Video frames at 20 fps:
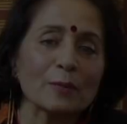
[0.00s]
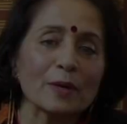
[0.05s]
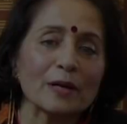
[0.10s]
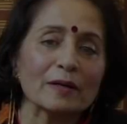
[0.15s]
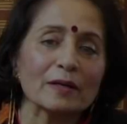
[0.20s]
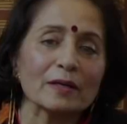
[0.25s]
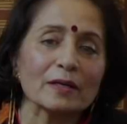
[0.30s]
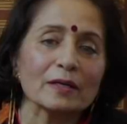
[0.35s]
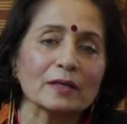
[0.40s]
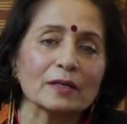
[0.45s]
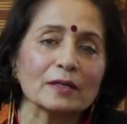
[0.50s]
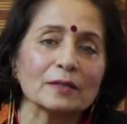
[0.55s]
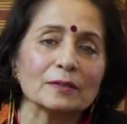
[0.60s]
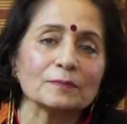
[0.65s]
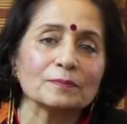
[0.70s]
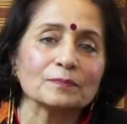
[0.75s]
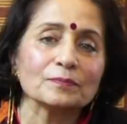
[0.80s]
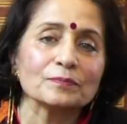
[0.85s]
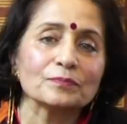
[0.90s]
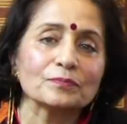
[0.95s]
to America,
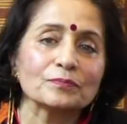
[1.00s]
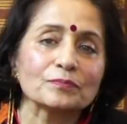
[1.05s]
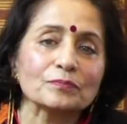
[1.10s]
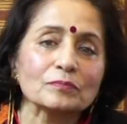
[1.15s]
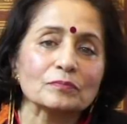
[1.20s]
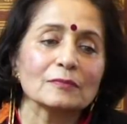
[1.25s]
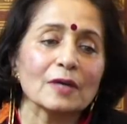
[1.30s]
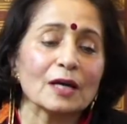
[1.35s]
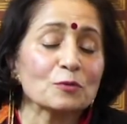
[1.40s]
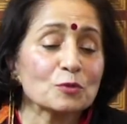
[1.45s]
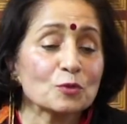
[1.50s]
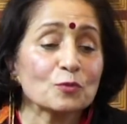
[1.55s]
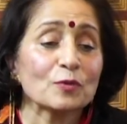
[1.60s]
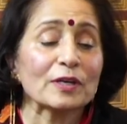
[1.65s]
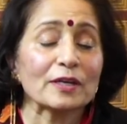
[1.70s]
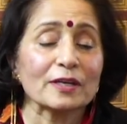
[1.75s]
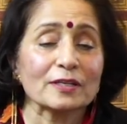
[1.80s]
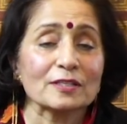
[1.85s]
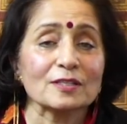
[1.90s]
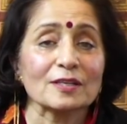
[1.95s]
I was
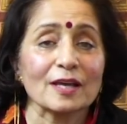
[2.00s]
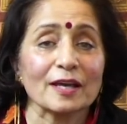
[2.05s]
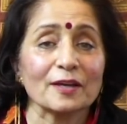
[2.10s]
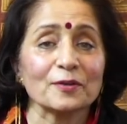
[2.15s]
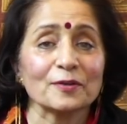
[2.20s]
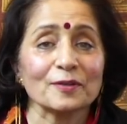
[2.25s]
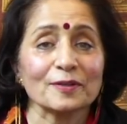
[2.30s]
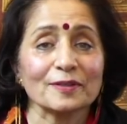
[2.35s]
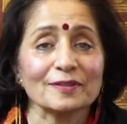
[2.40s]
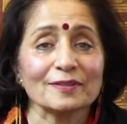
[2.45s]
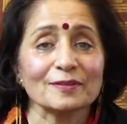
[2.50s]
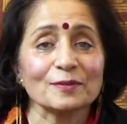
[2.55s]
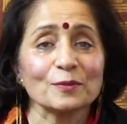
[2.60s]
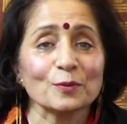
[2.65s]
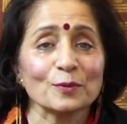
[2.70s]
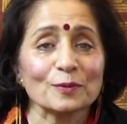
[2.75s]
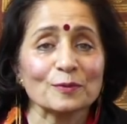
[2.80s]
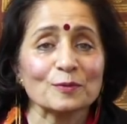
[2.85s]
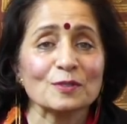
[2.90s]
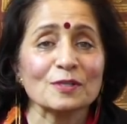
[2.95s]
very excited. You
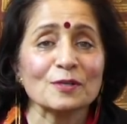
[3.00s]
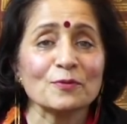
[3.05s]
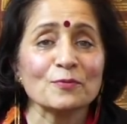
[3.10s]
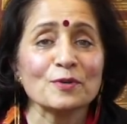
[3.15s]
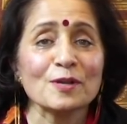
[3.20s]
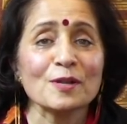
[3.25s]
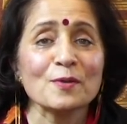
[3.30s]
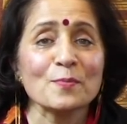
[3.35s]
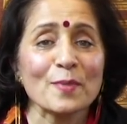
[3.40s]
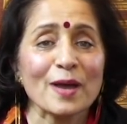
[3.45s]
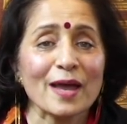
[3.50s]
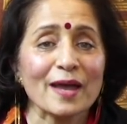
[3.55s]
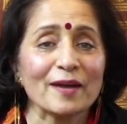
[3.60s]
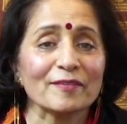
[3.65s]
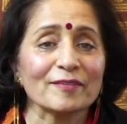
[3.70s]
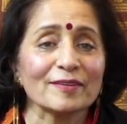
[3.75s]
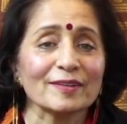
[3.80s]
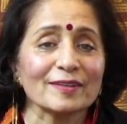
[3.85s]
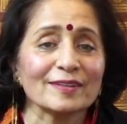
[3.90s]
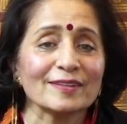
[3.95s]
know, I was newly
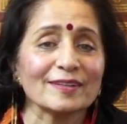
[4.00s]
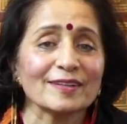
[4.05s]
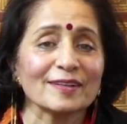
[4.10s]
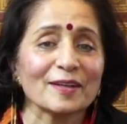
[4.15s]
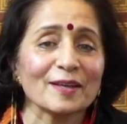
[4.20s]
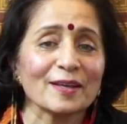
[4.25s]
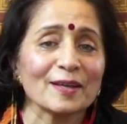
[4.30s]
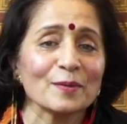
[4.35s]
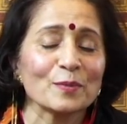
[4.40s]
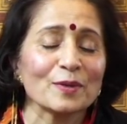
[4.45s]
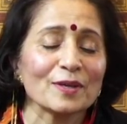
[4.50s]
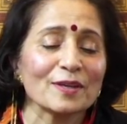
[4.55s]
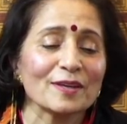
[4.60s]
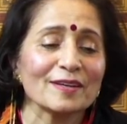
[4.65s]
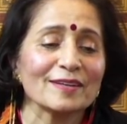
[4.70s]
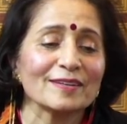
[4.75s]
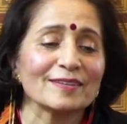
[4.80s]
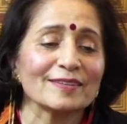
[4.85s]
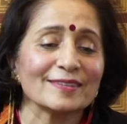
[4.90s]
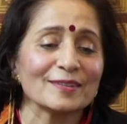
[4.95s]
married and came
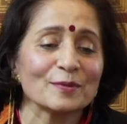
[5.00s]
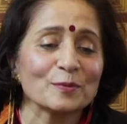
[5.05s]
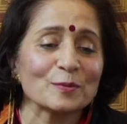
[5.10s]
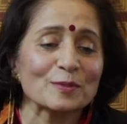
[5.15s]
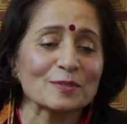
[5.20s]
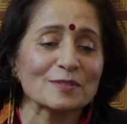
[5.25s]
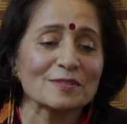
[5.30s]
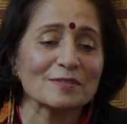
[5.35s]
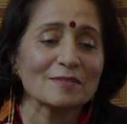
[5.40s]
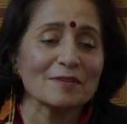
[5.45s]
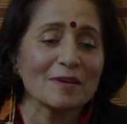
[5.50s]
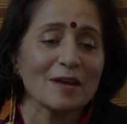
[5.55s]
here, and